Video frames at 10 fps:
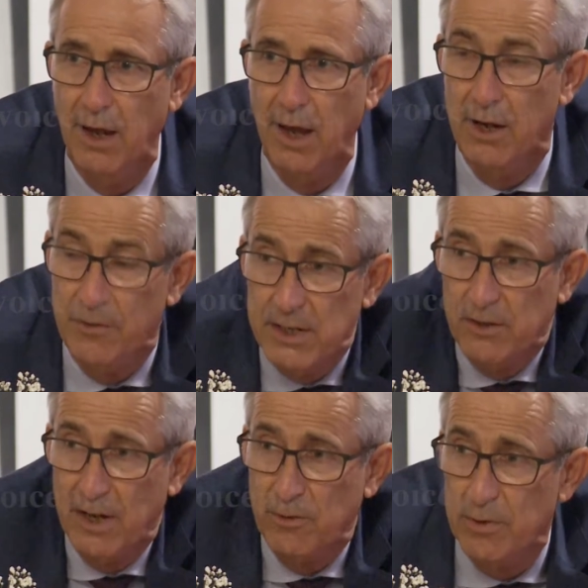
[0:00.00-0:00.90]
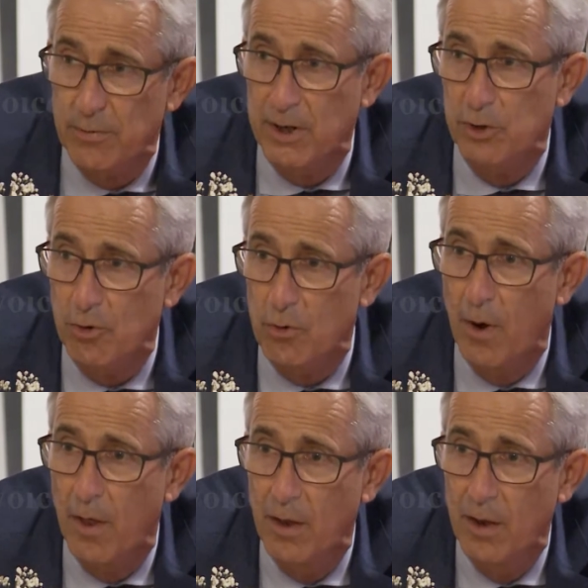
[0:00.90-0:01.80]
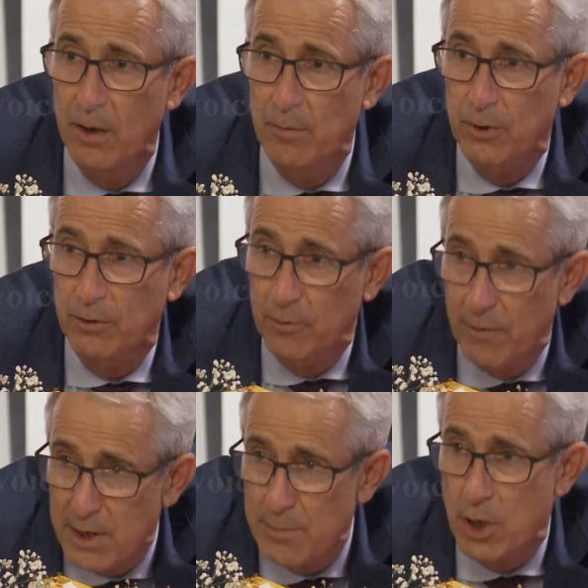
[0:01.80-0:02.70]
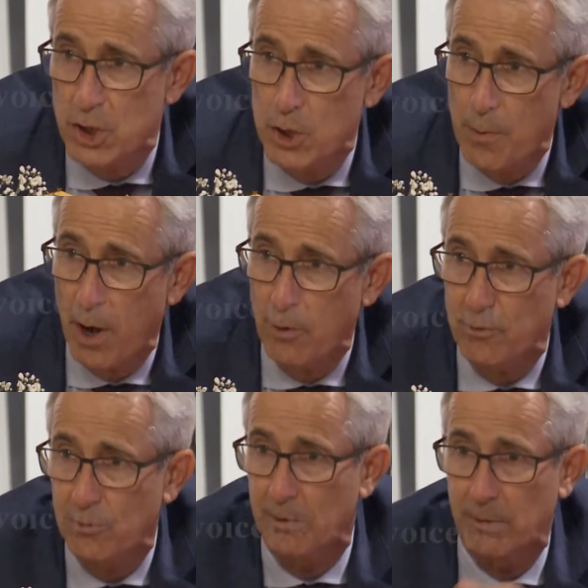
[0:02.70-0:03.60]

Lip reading: And I think that's actually very true, because it's very much about,